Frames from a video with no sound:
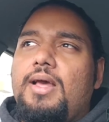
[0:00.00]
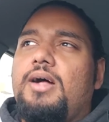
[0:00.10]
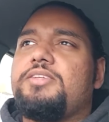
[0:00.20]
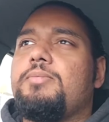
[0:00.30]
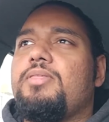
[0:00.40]

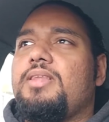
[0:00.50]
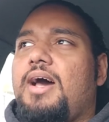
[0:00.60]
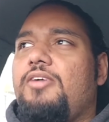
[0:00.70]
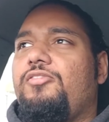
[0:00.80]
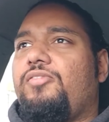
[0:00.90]
Something that
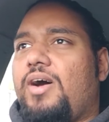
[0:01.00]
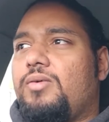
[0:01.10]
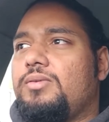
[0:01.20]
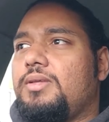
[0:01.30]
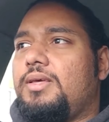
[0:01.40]
I've
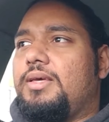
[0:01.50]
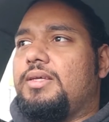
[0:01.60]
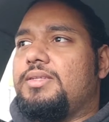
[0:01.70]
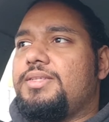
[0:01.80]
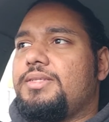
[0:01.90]
found
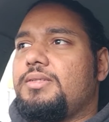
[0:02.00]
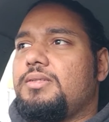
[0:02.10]
is